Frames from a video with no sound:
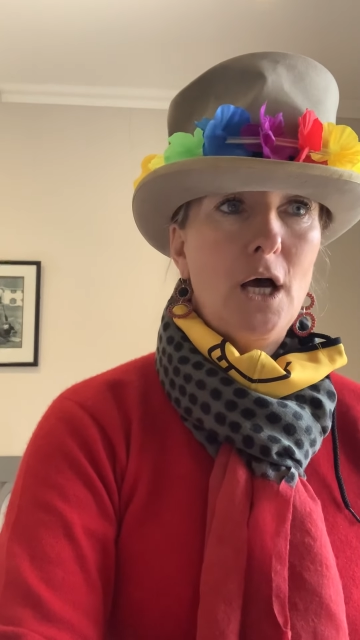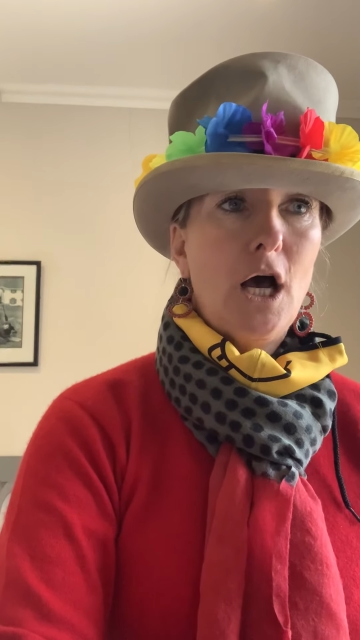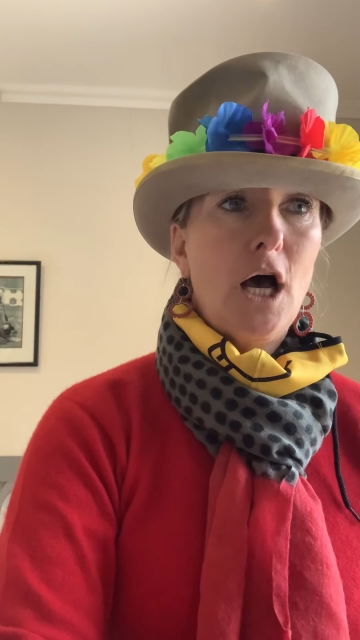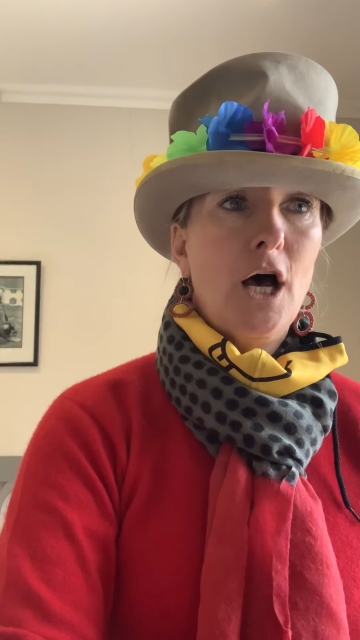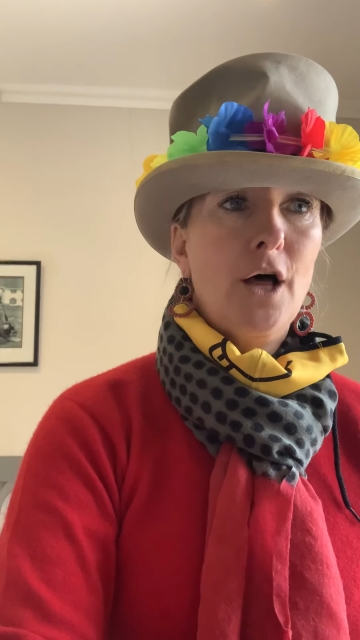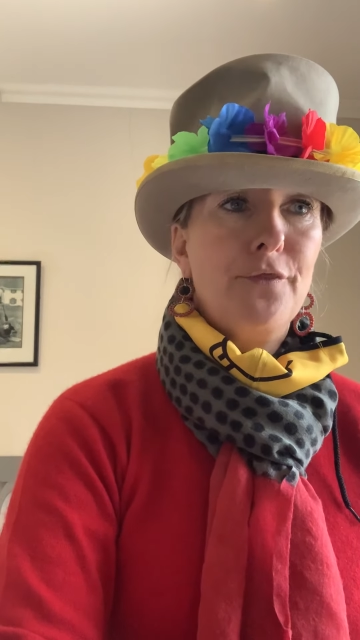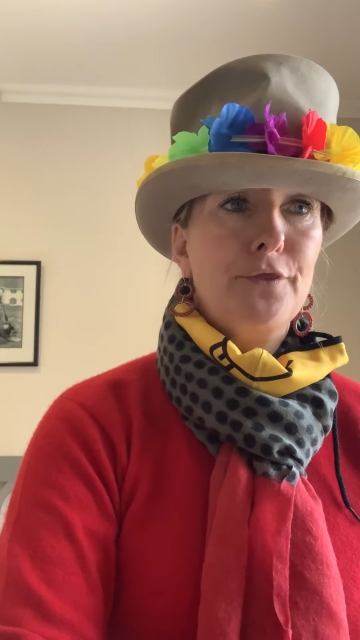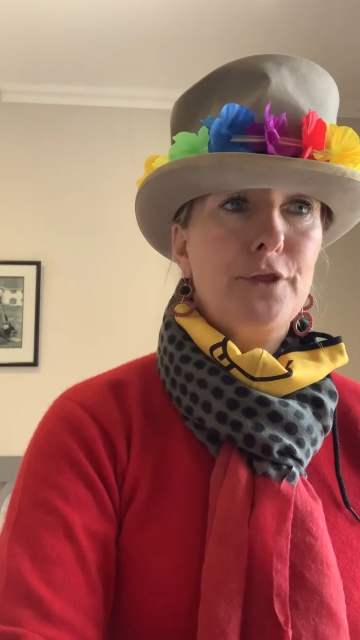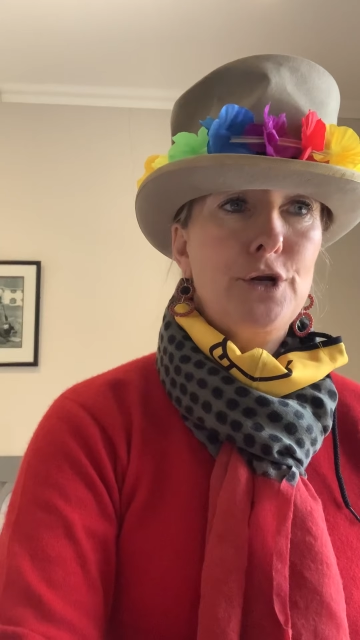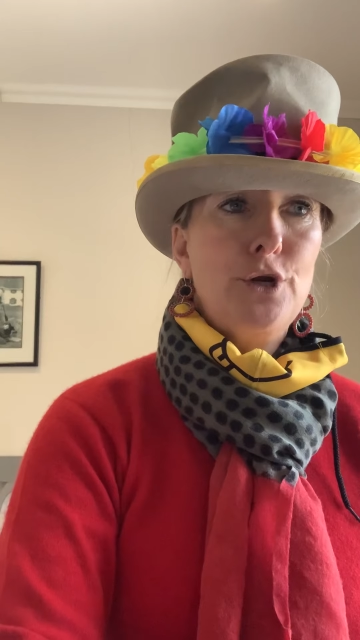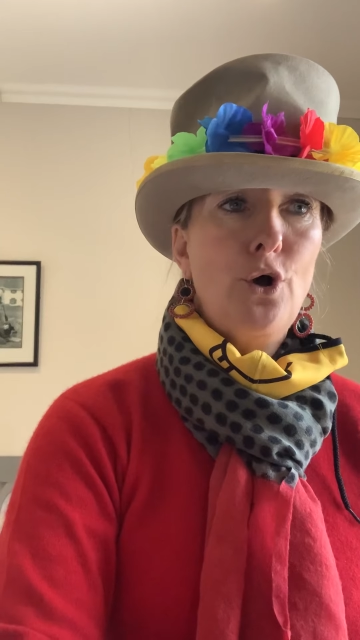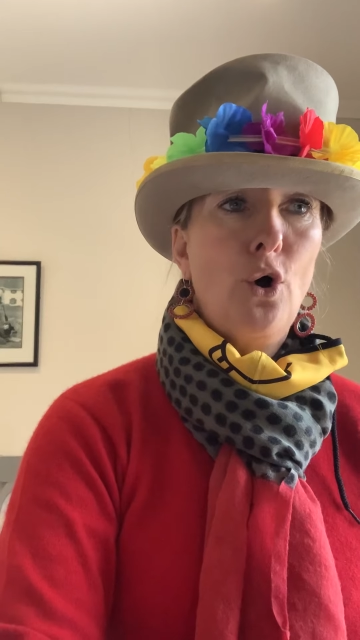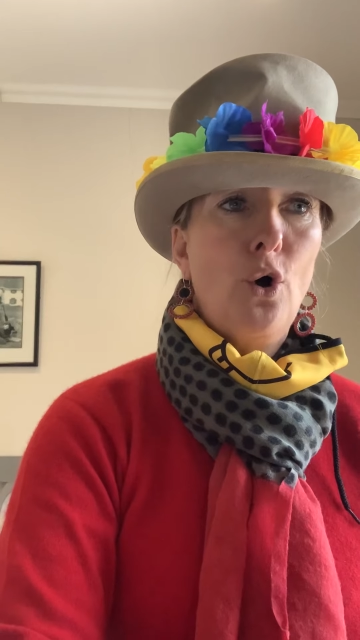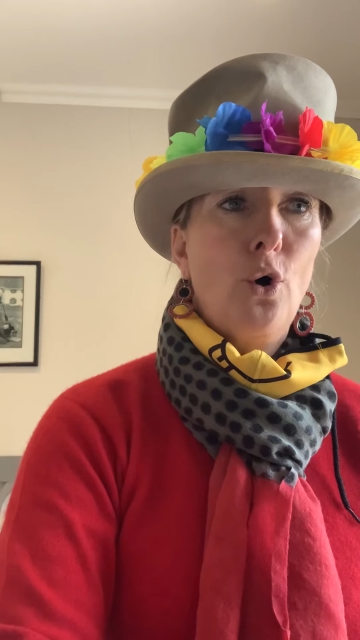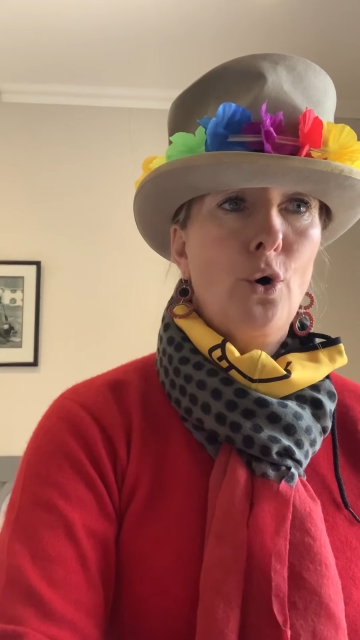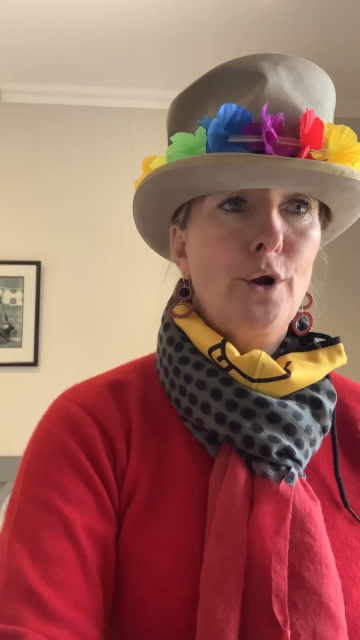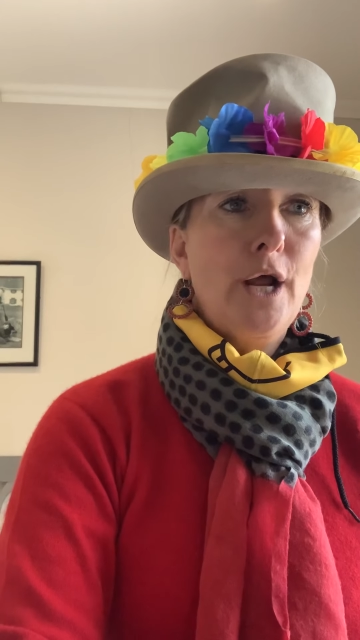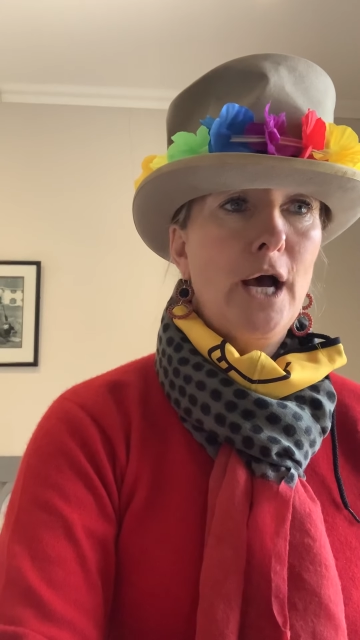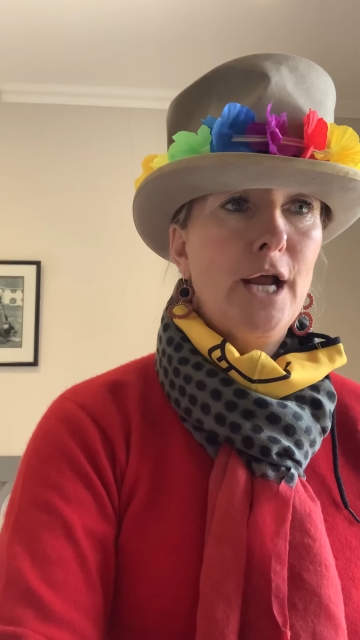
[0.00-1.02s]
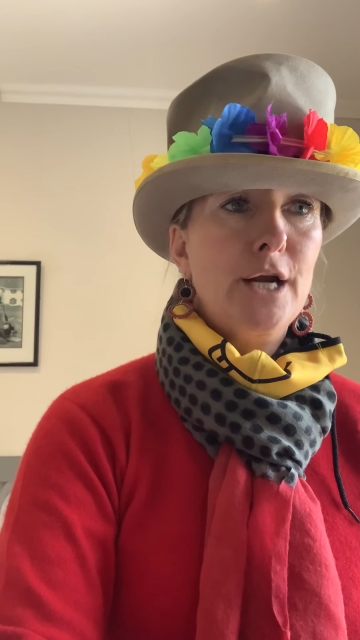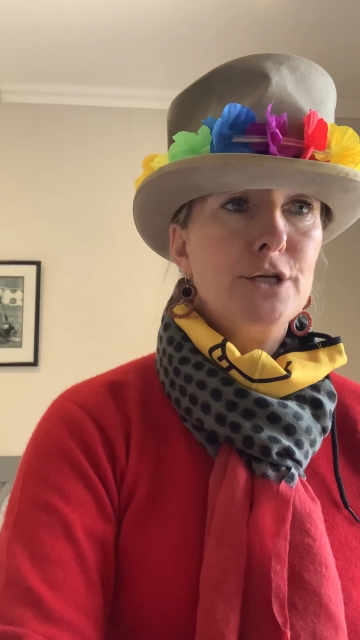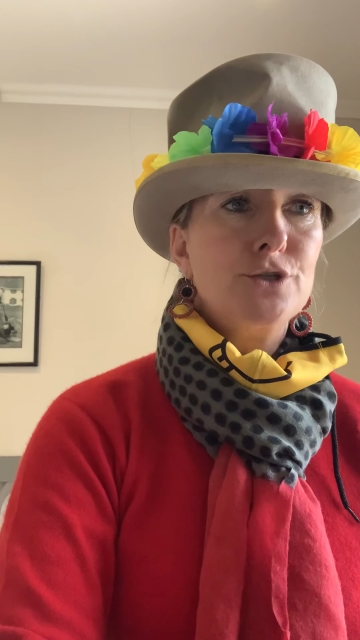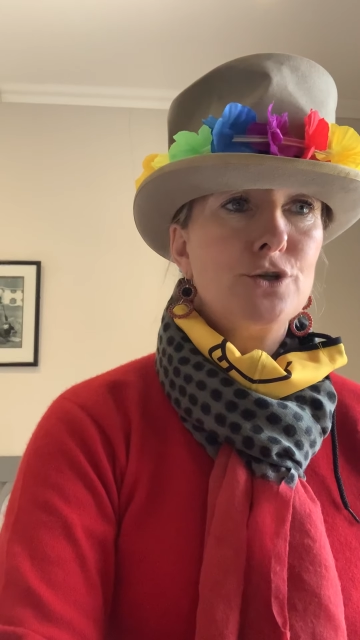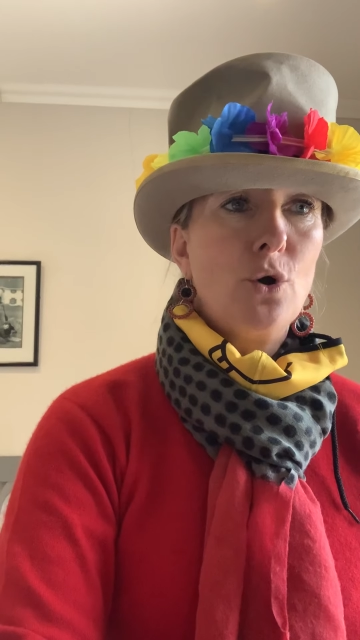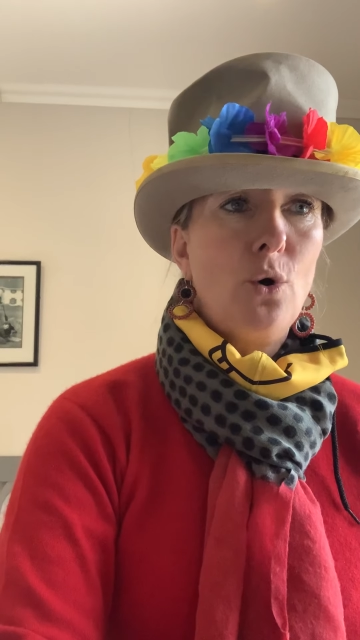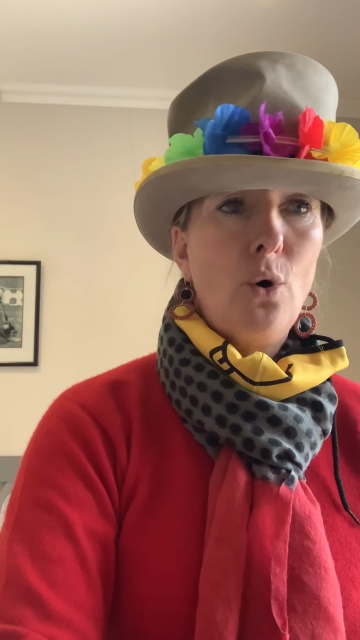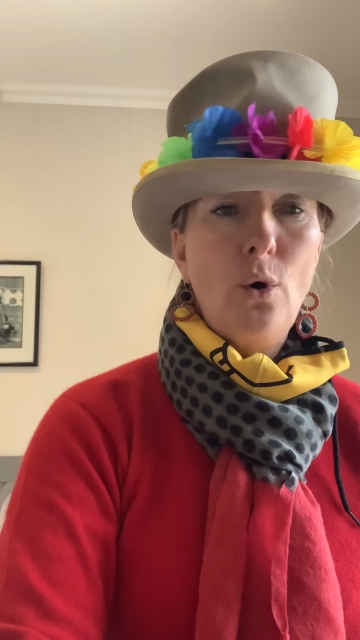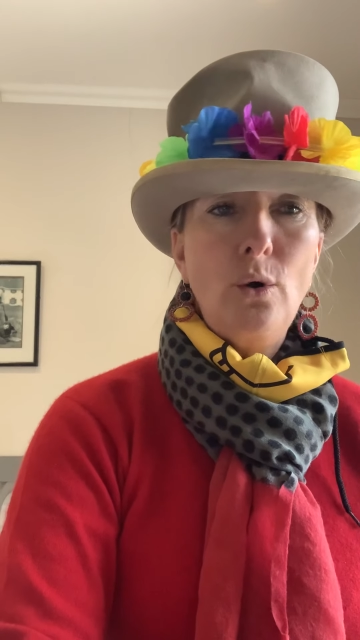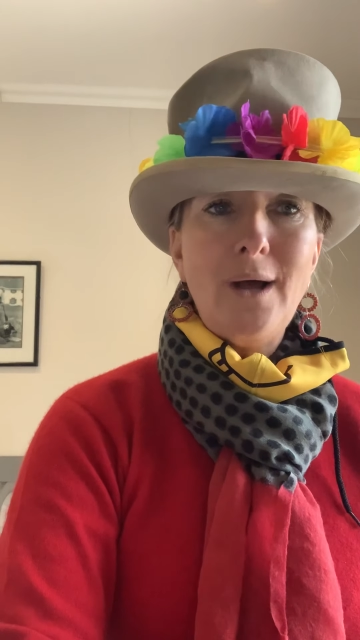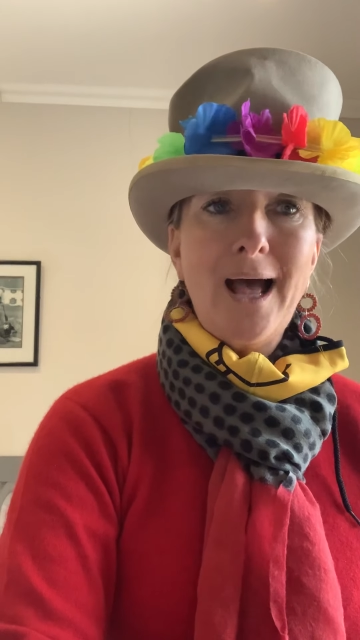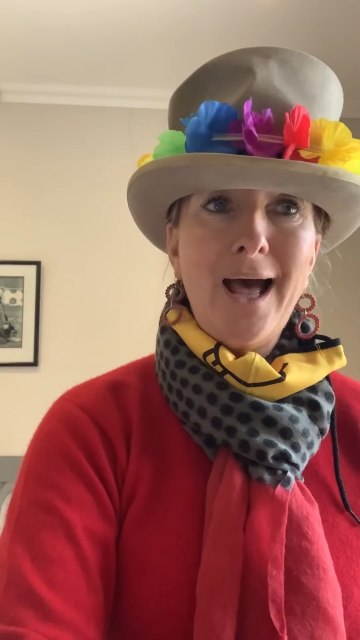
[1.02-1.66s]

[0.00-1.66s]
Out the door, dinosaur.